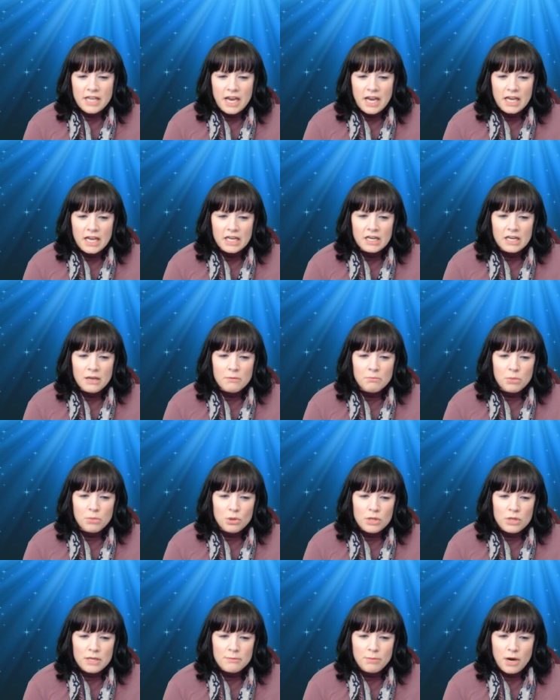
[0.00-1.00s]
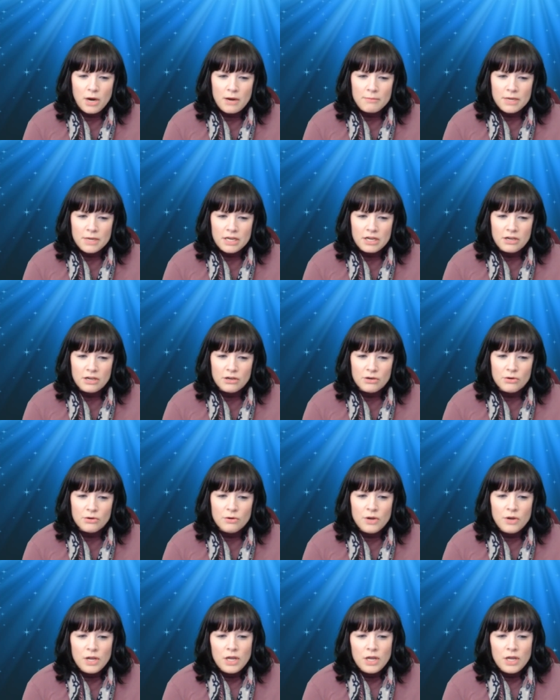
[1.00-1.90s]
and Bully Barbecue